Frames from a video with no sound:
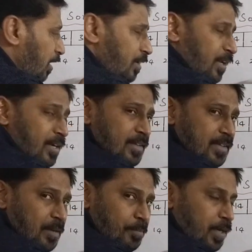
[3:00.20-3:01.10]
and 10 is
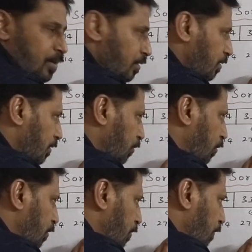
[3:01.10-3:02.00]
compared.
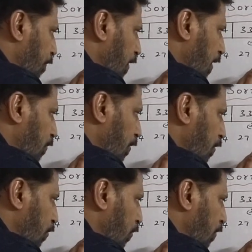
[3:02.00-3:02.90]
So we have to
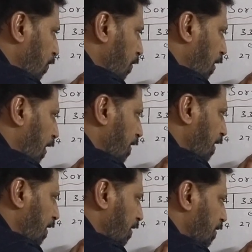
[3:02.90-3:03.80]
do
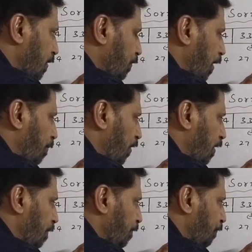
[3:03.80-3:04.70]
another swap here.